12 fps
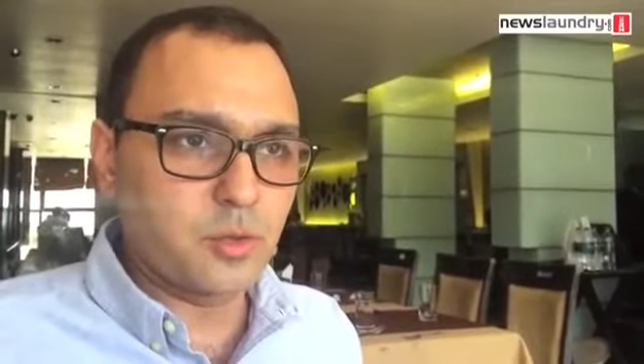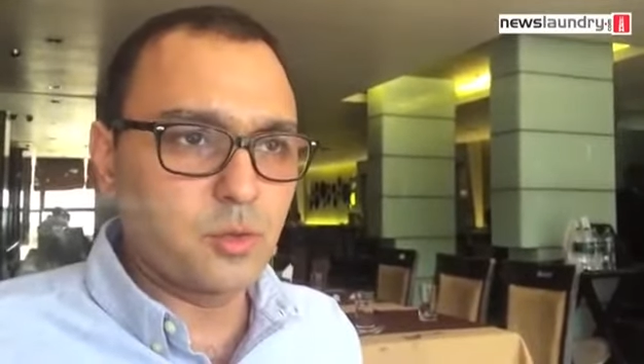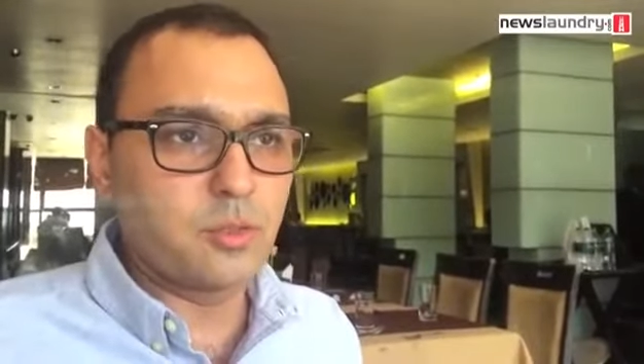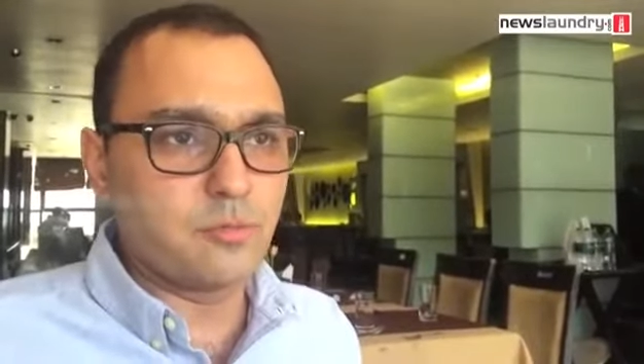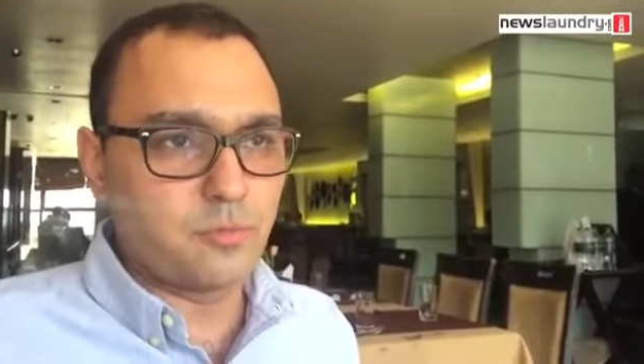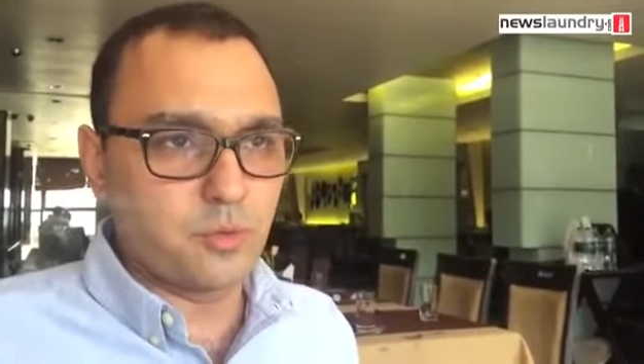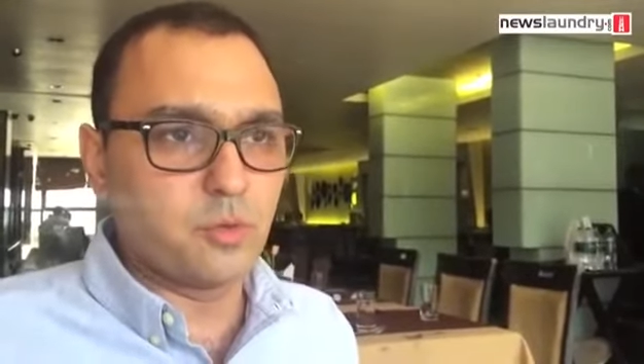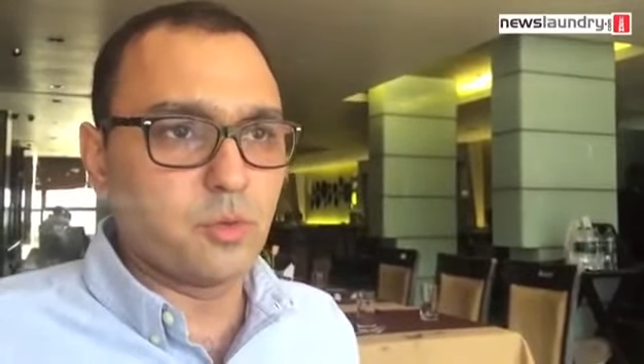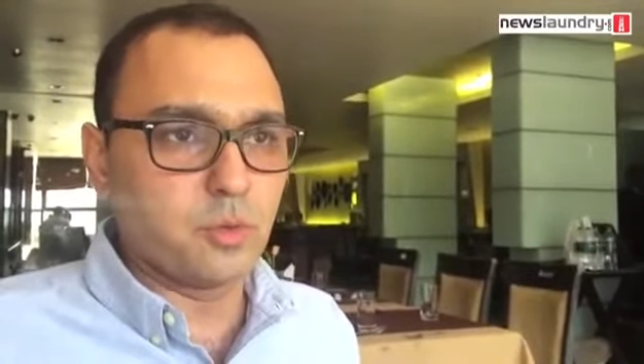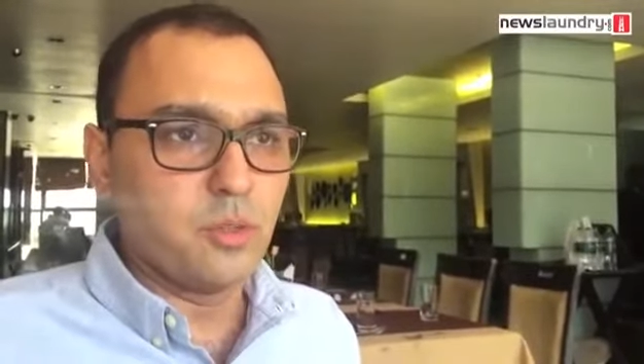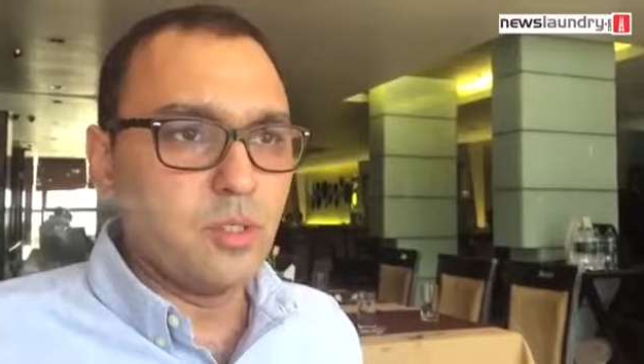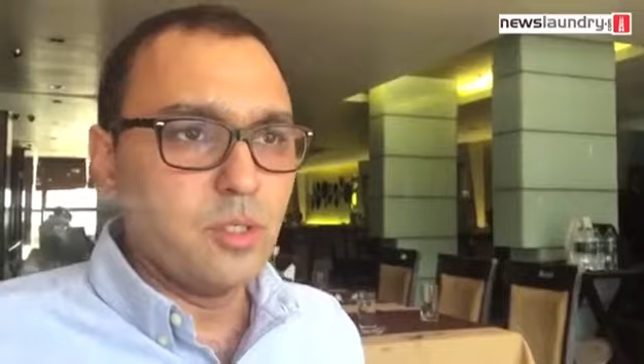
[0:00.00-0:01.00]
To, if you
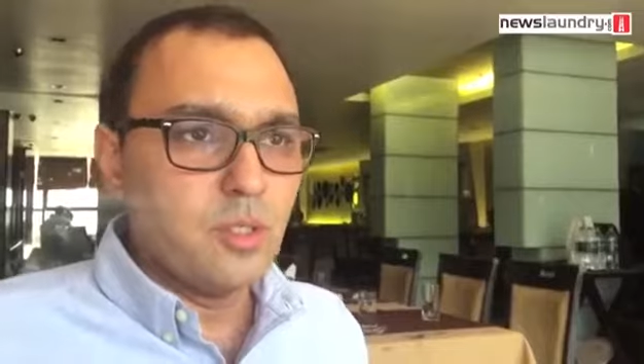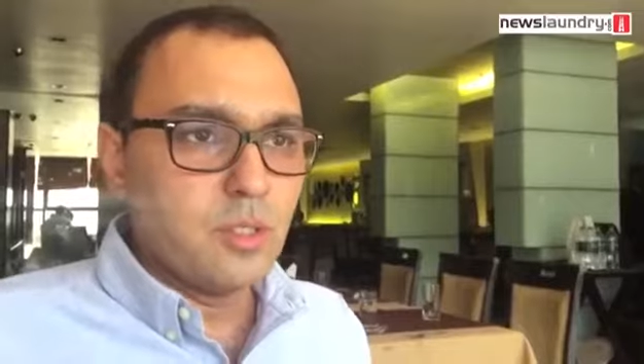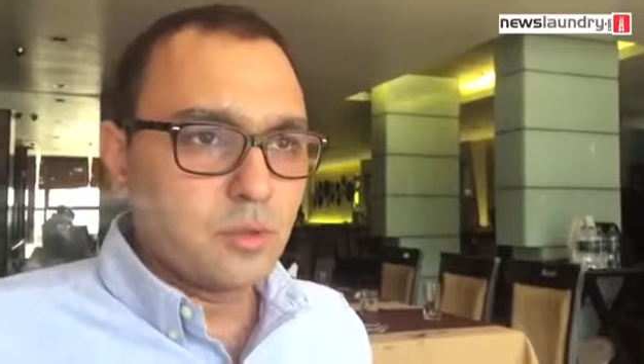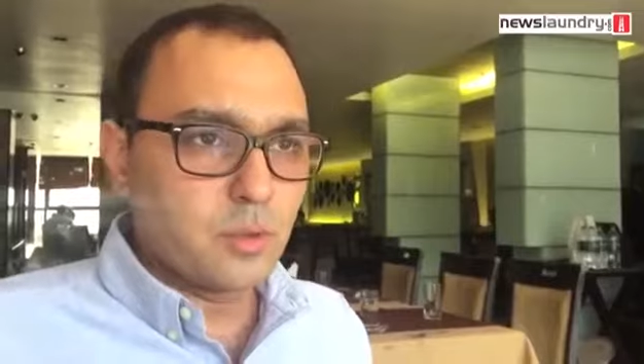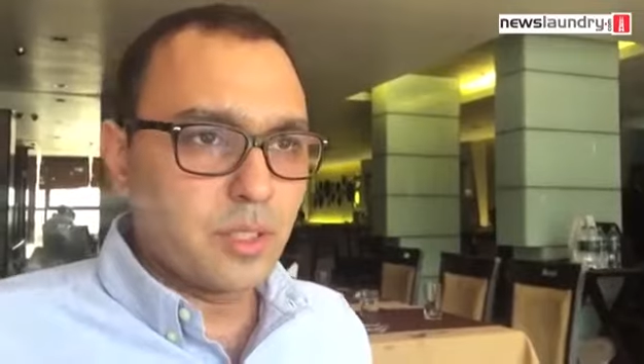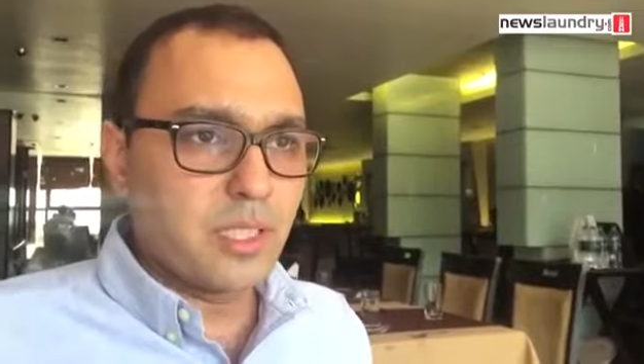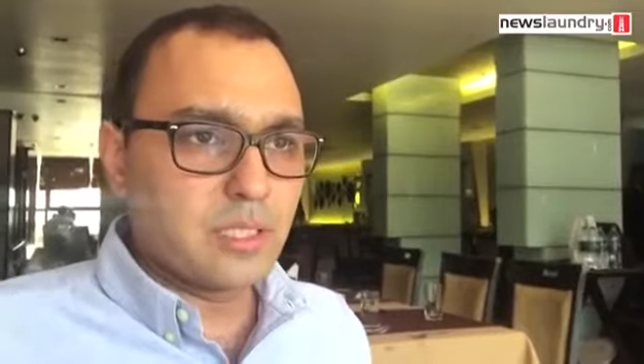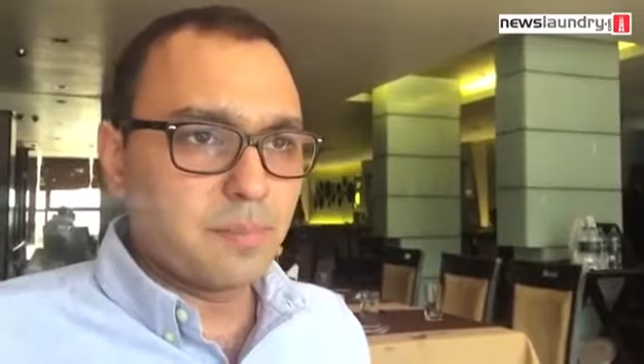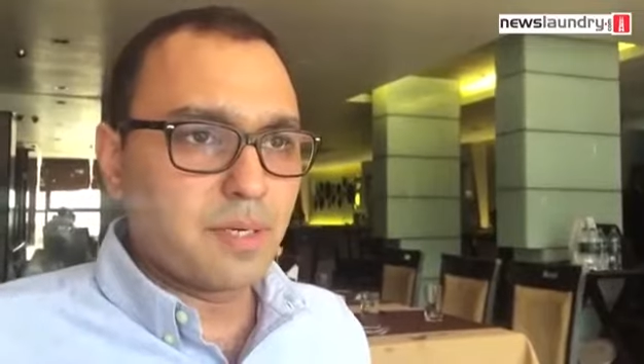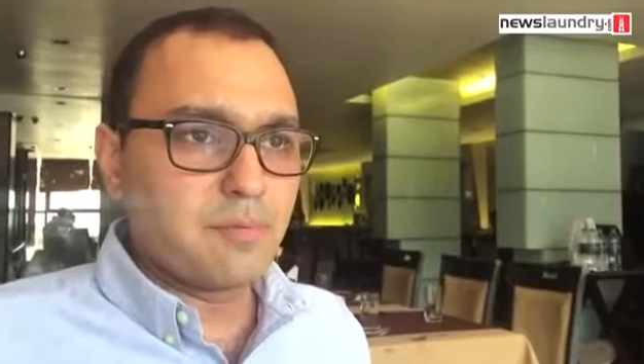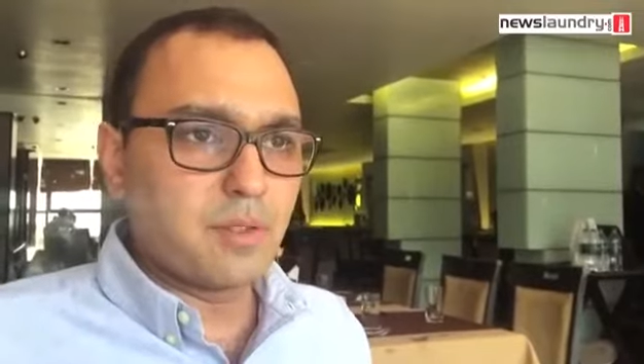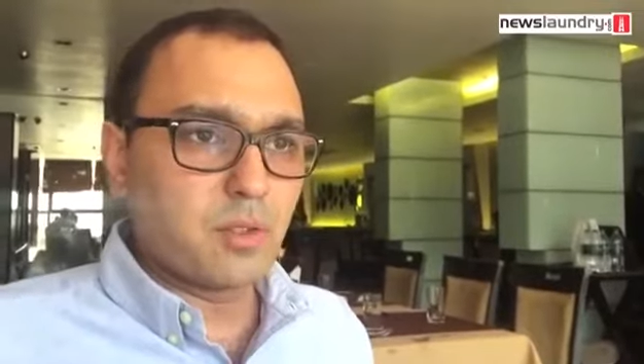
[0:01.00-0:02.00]
go to any other
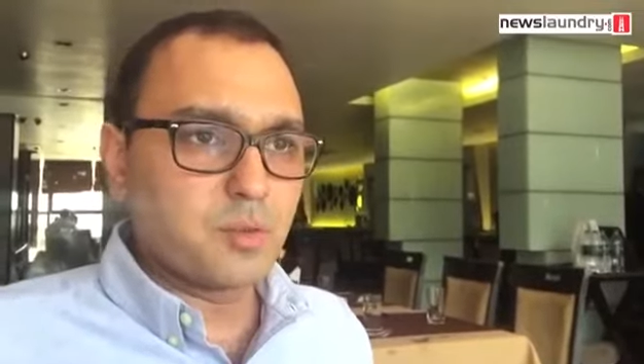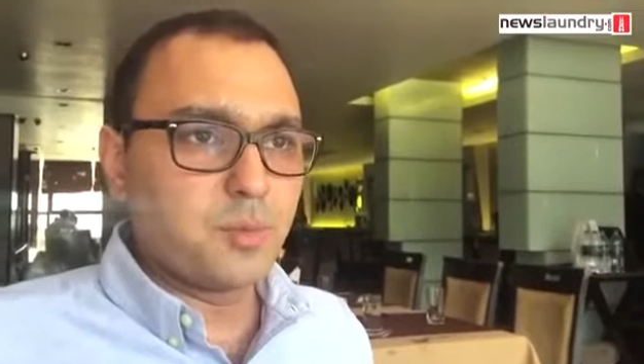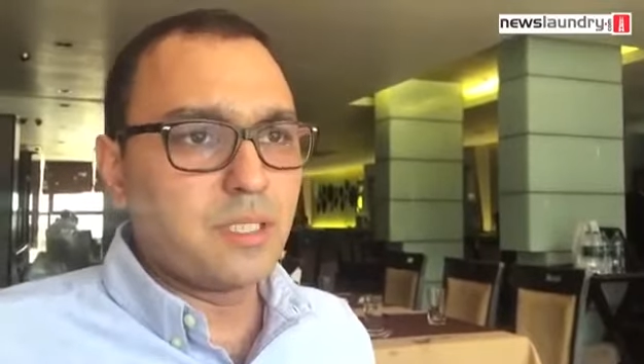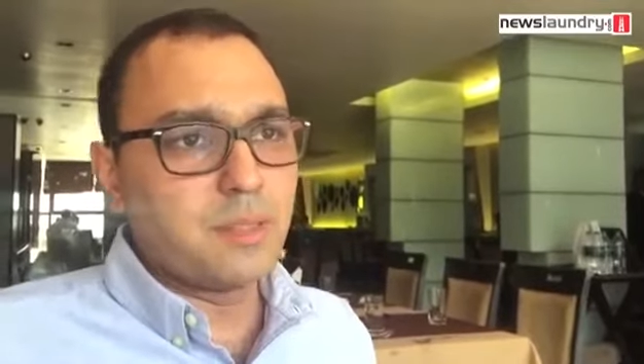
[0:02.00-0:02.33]
private hospital,